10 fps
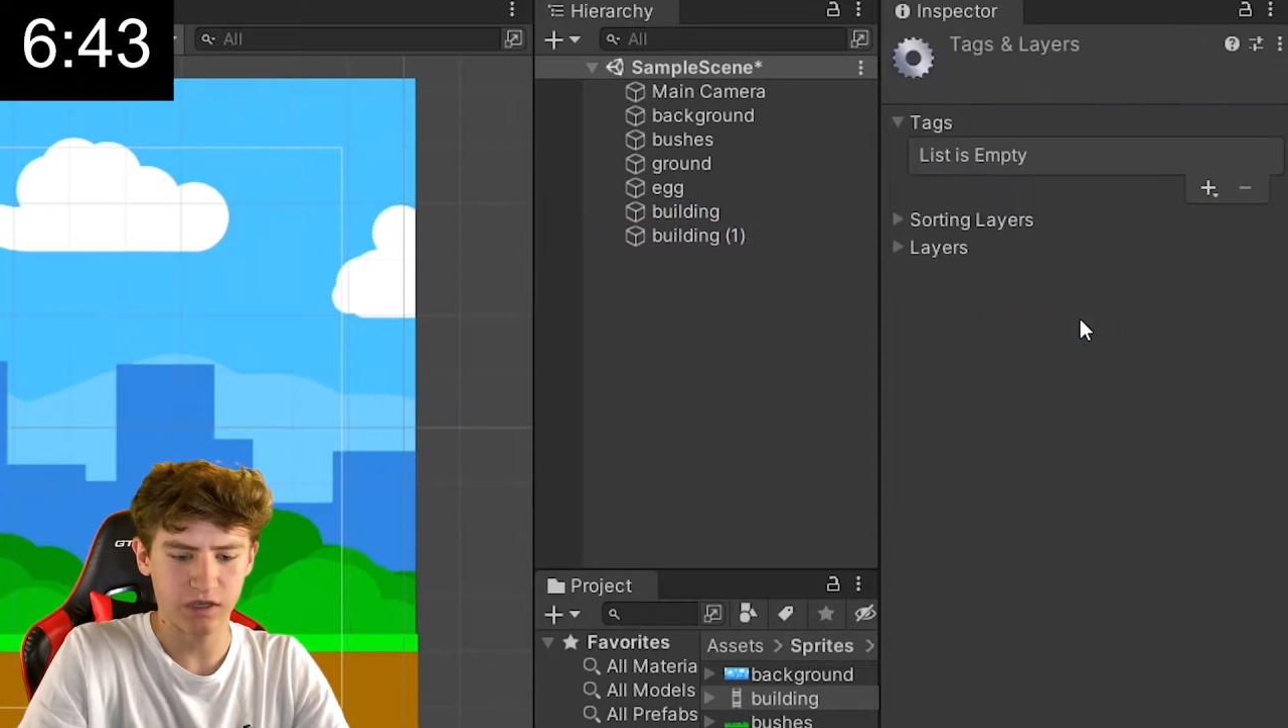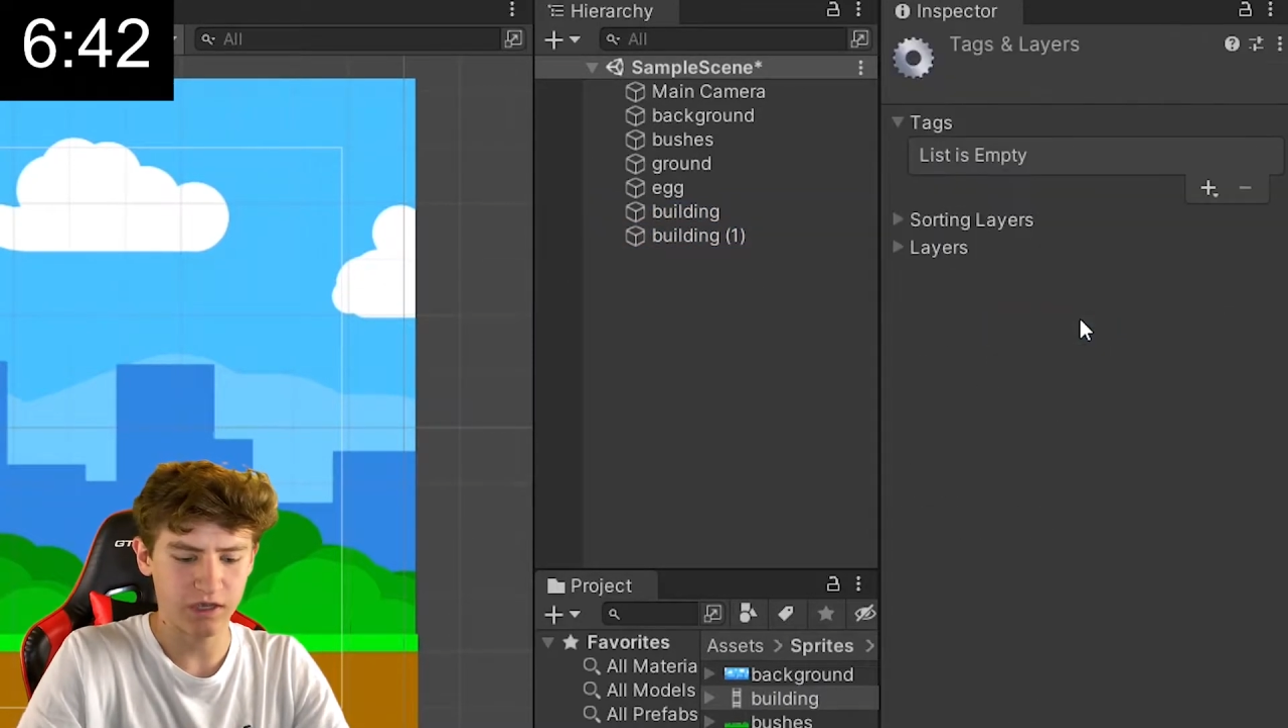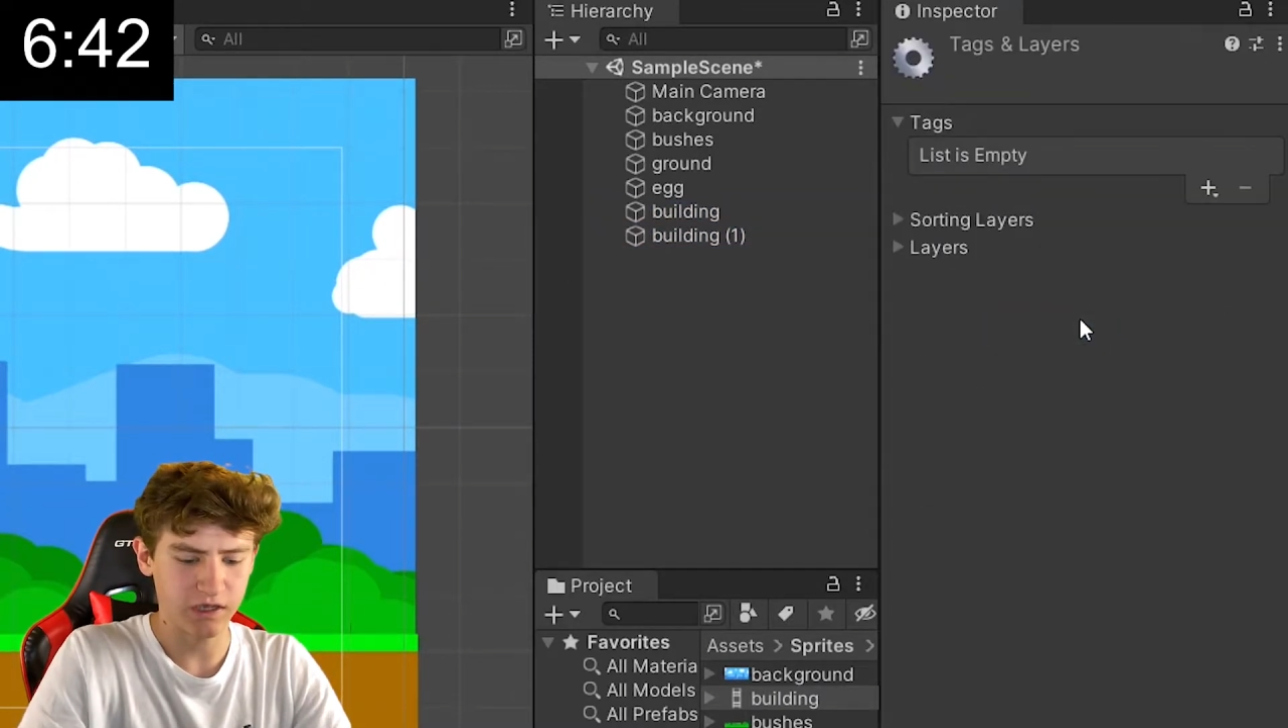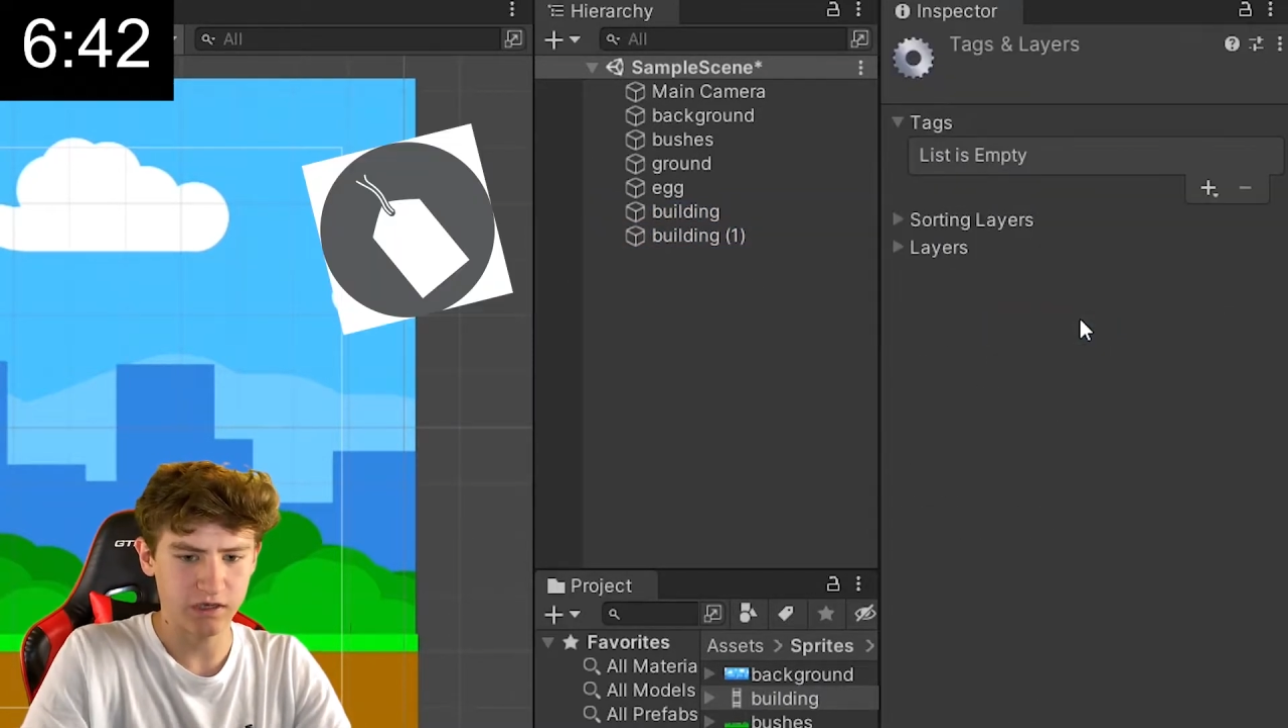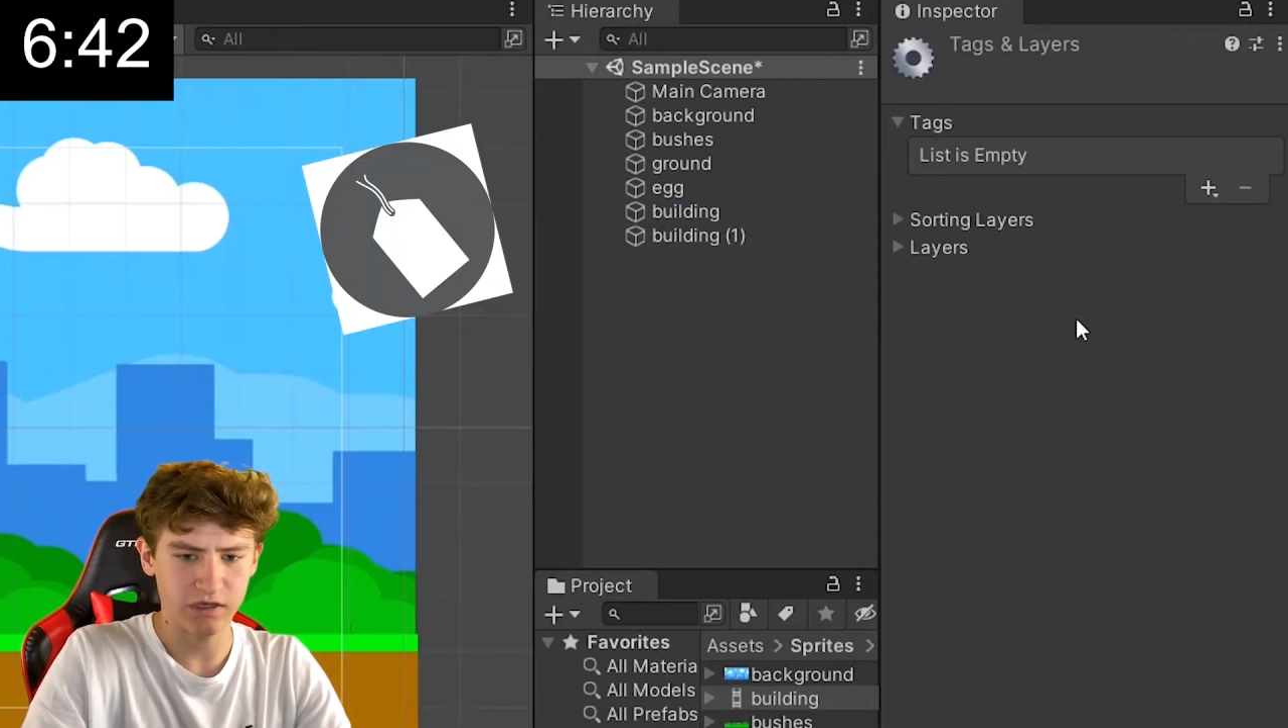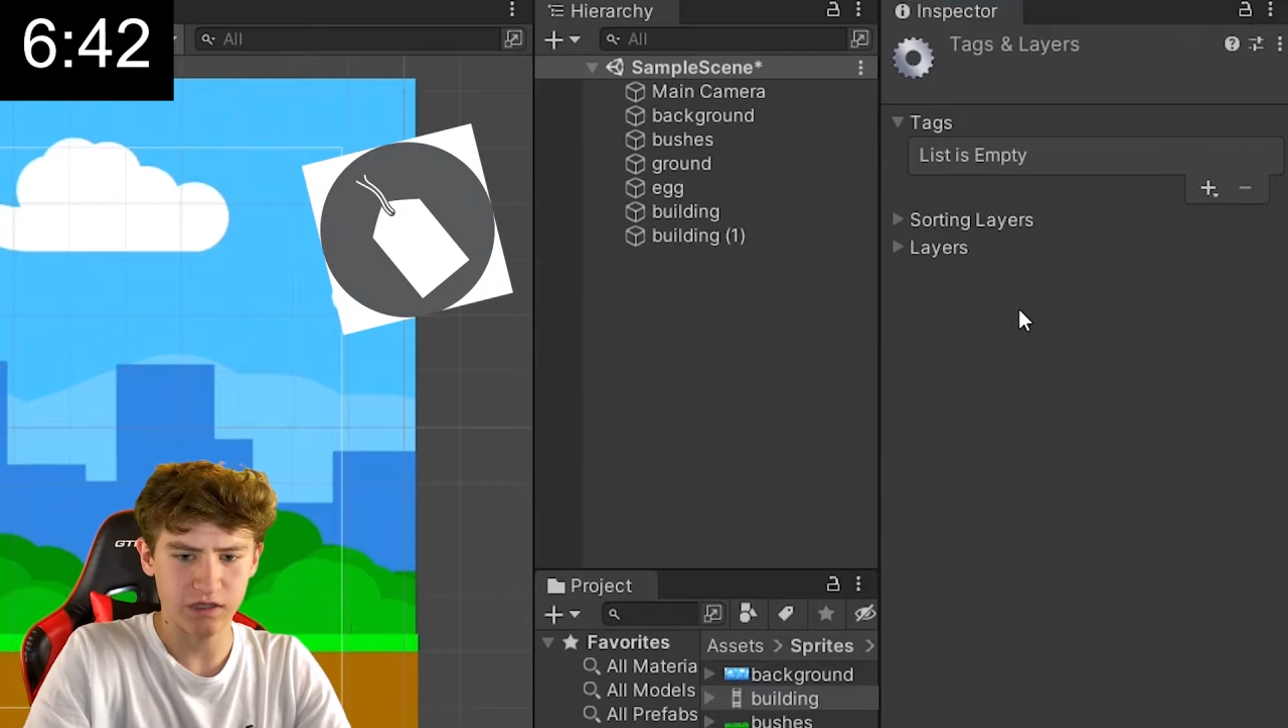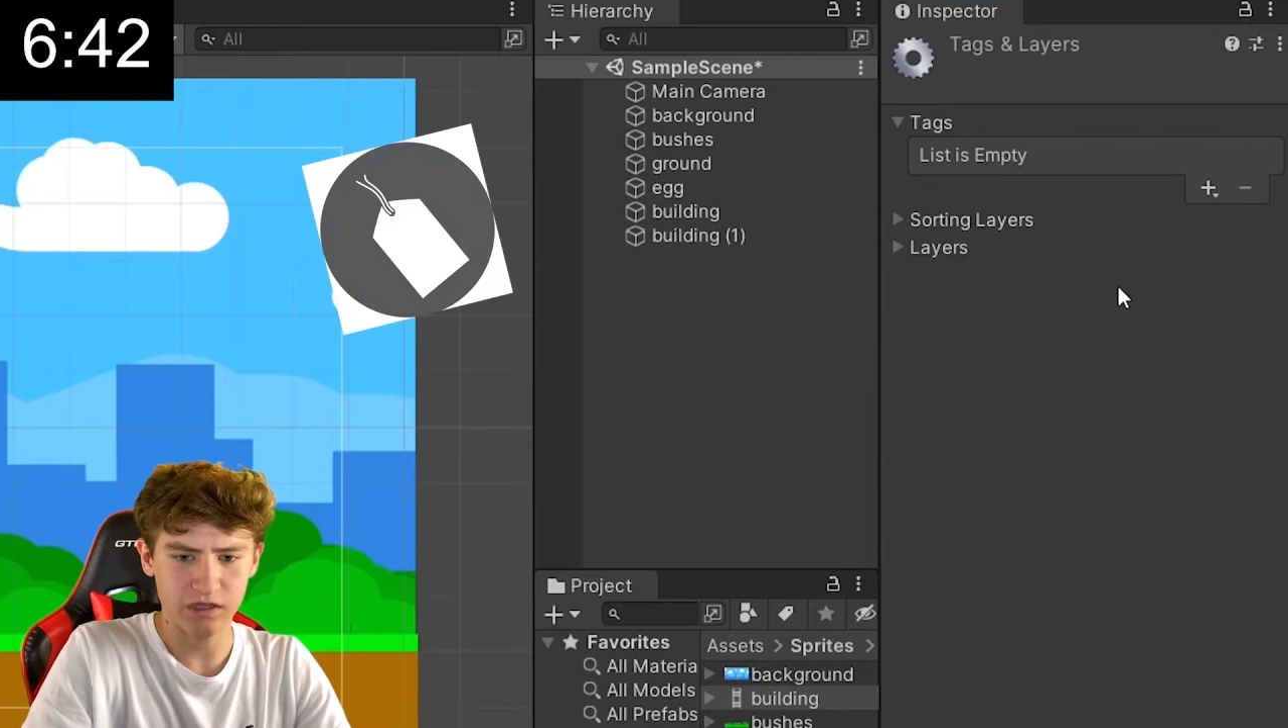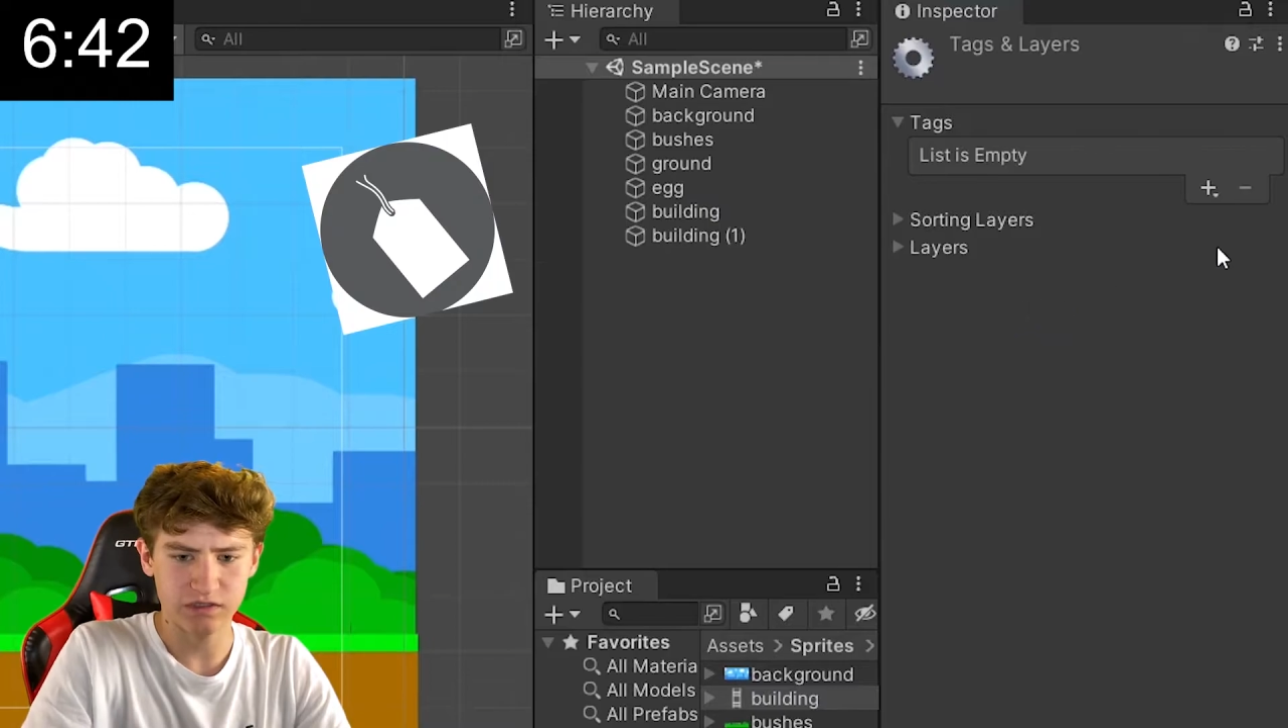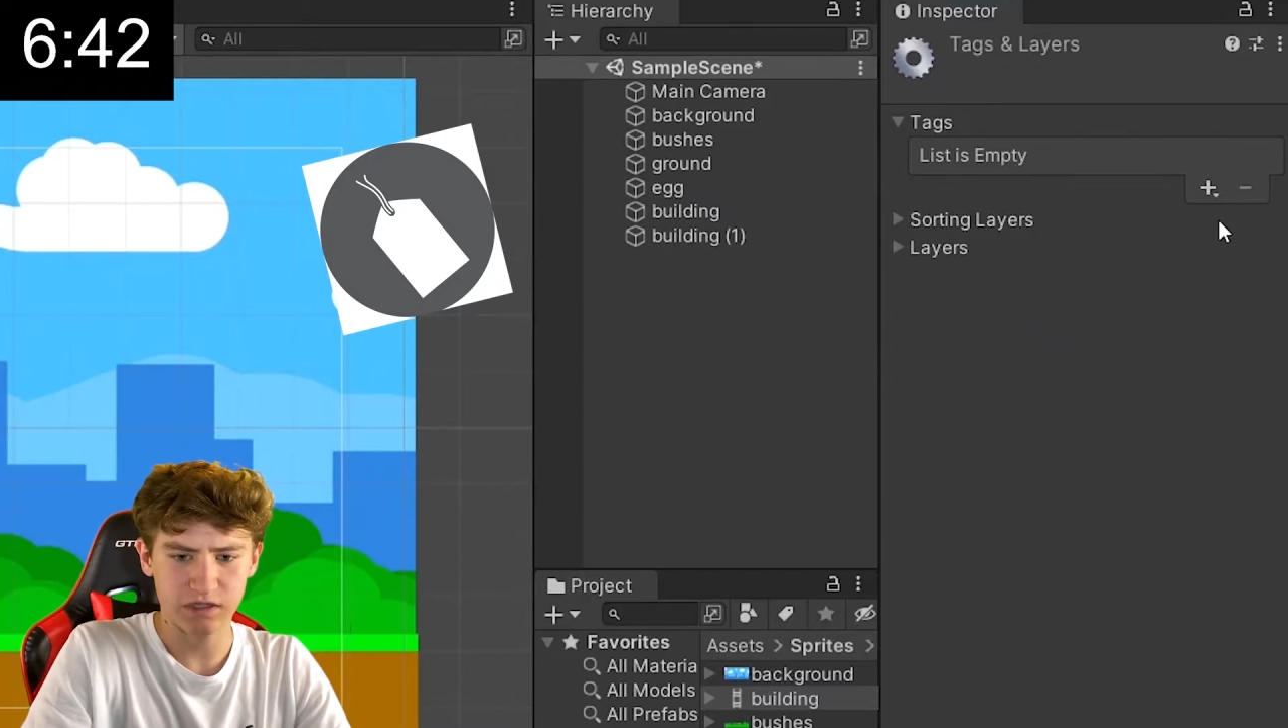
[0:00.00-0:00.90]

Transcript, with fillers: add a